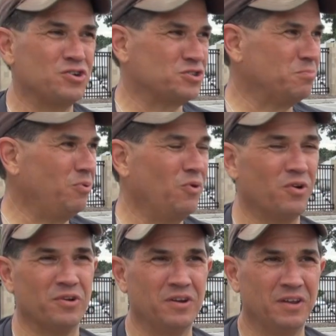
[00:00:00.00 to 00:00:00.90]
our
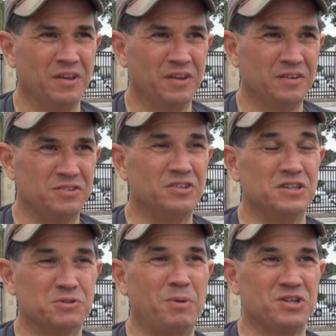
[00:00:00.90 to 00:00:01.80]
support to
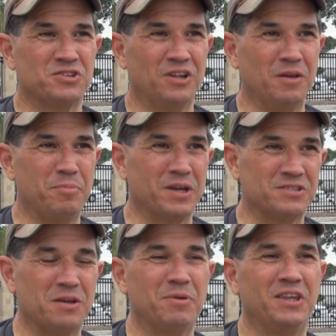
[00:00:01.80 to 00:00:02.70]
these Special
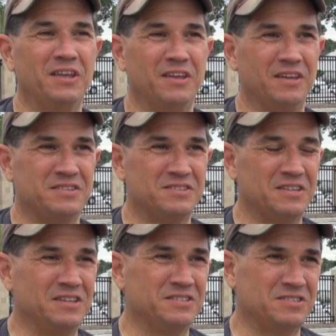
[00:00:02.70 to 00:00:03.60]
Olympics. I mean, it's,
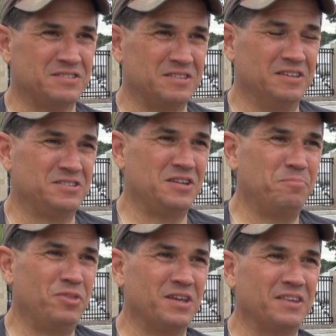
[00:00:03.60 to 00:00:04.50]
it's, it's
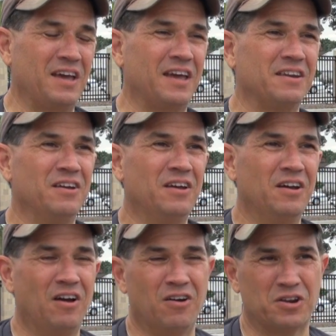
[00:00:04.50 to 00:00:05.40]
something that
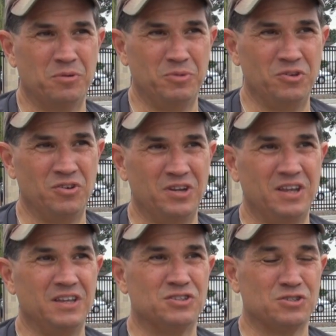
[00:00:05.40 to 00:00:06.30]
our community